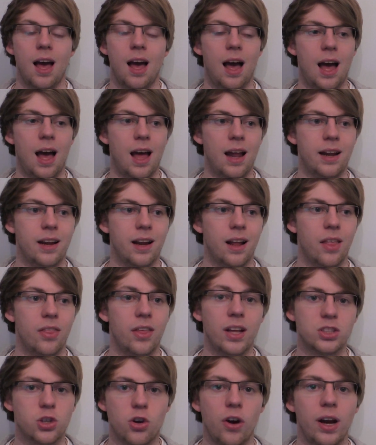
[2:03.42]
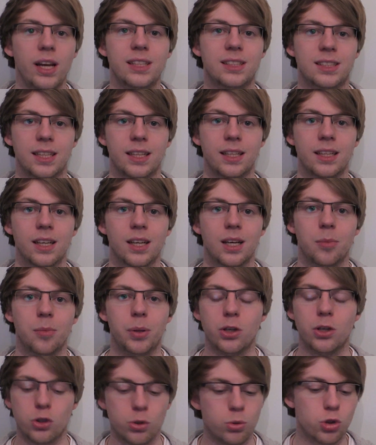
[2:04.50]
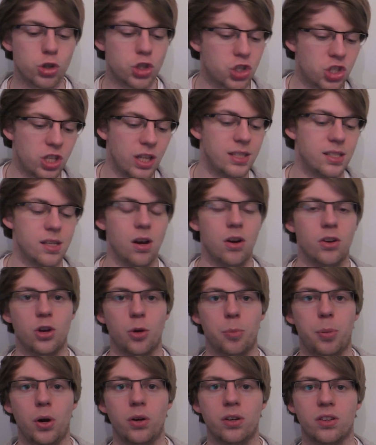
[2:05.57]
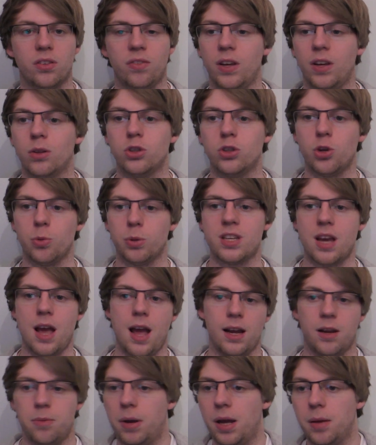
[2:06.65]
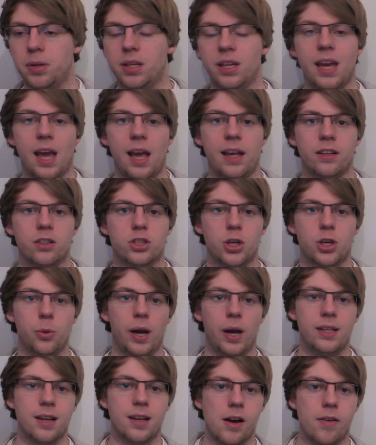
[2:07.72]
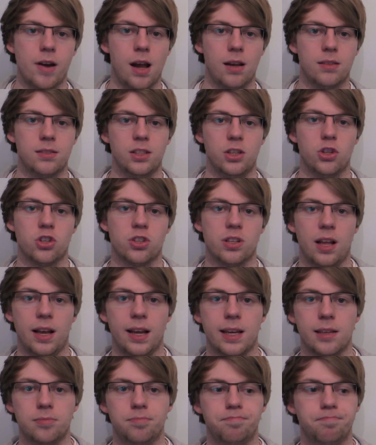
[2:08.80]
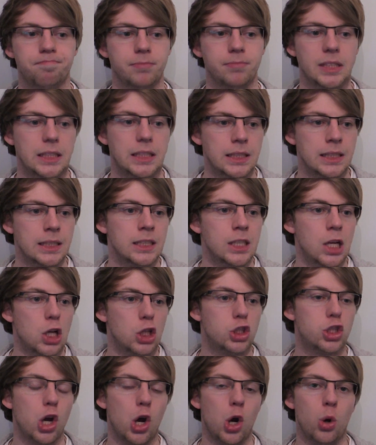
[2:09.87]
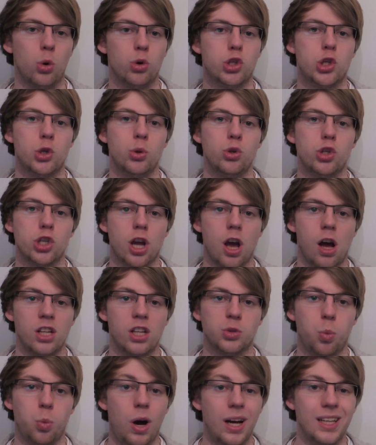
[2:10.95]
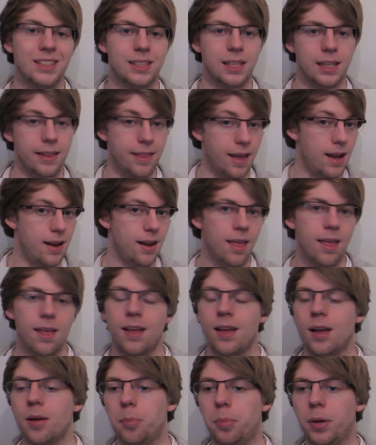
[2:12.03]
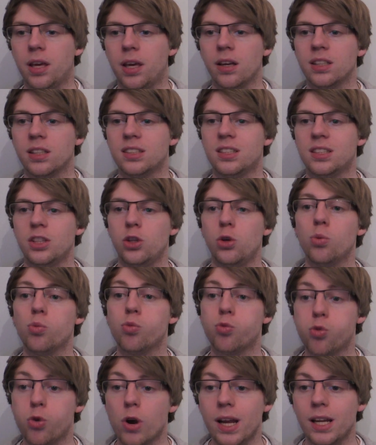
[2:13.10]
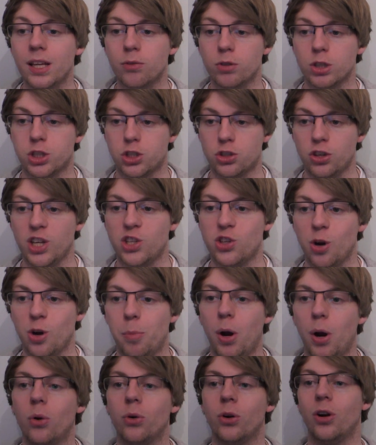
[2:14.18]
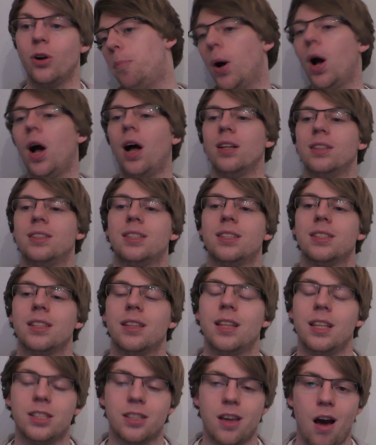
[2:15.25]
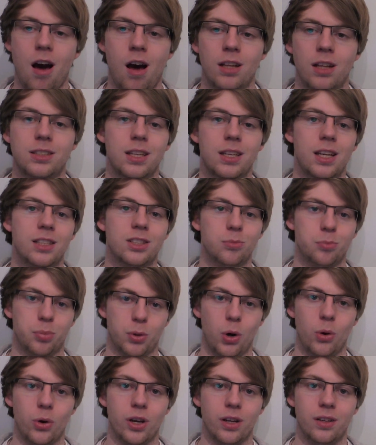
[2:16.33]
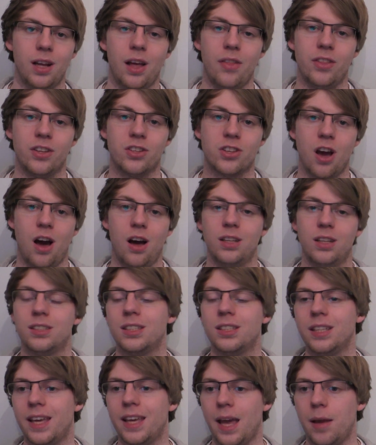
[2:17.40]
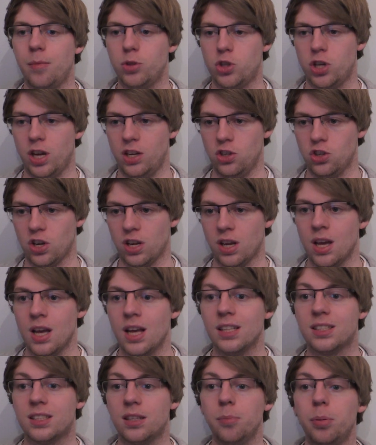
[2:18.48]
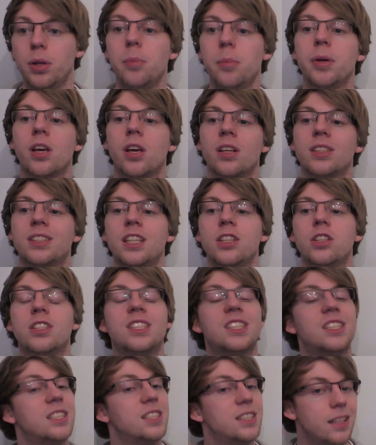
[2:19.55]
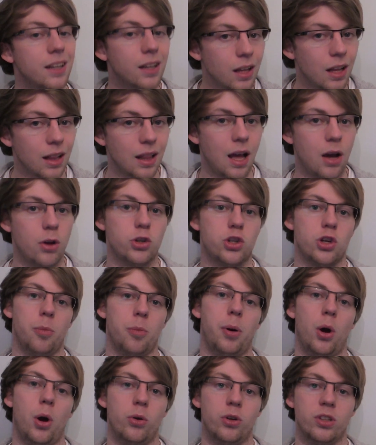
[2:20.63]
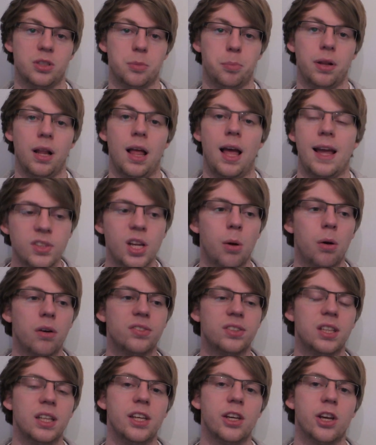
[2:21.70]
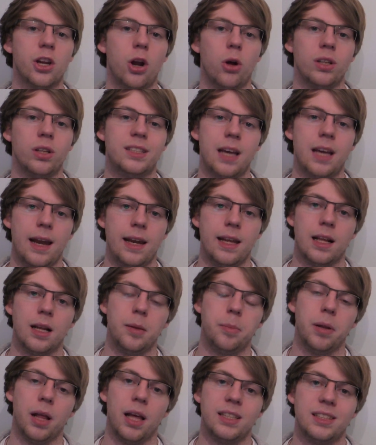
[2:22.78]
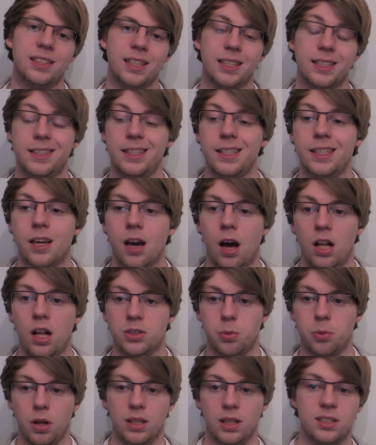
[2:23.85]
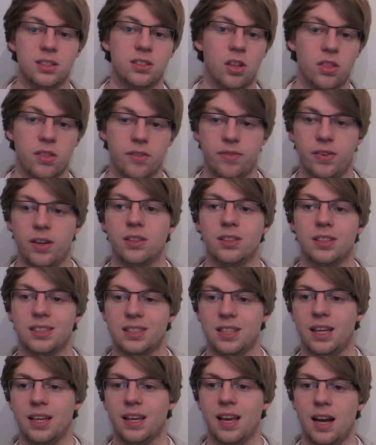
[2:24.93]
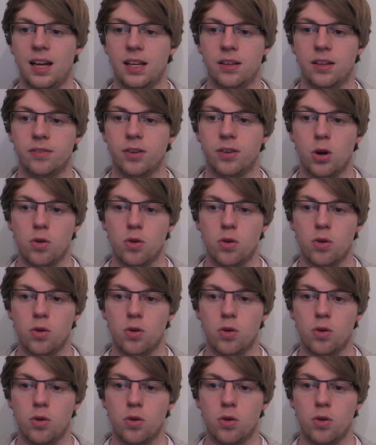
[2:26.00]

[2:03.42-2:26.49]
And that's crazy, because you just sit on your opponent's field, you attack, maybe you get in a 2-8 direct, and you're just like, so choose your cards wisely then, because you really restrict your opponent. But this card isn't broken, and this card isn't game changing, simply because it still allows your opponent to play. Now obviously you can only technically play 16 cards while this is on the field as a kind of